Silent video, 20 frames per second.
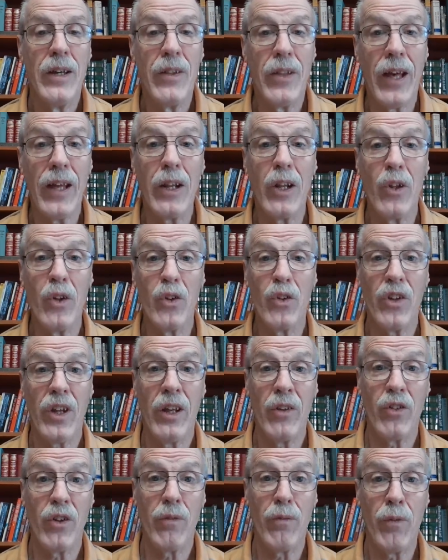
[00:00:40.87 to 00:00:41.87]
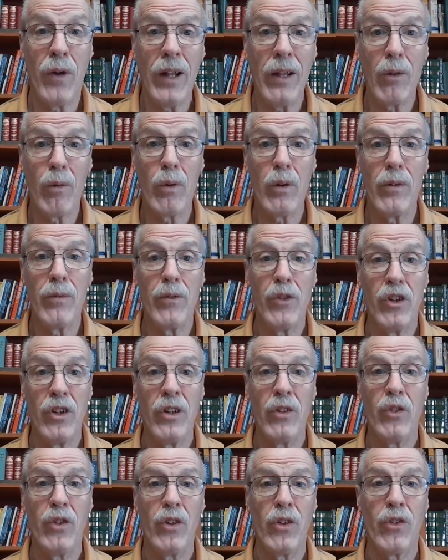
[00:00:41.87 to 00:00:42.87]
That is, as a follower of
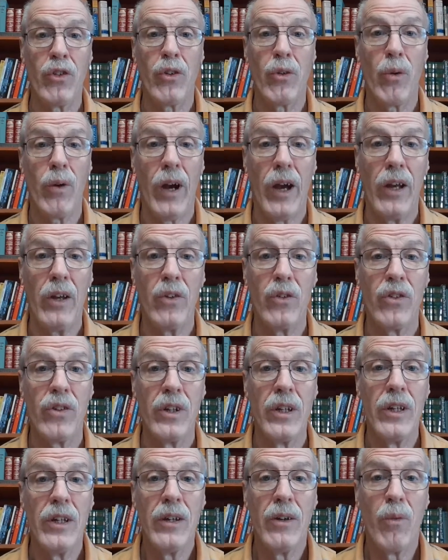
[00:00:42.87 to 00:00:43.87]
Jesus Christ,